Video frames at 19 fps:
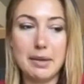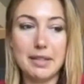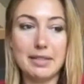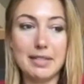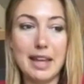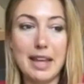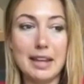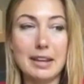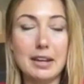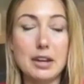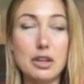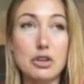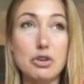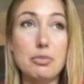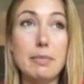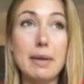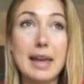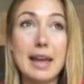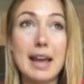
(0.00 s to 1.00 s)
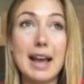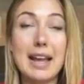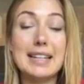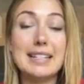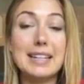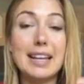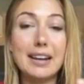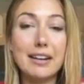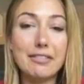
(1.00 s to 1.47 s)
then you may
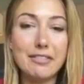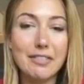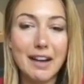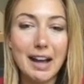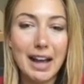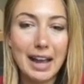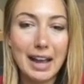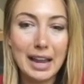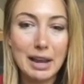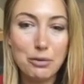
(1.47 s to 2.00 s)
identify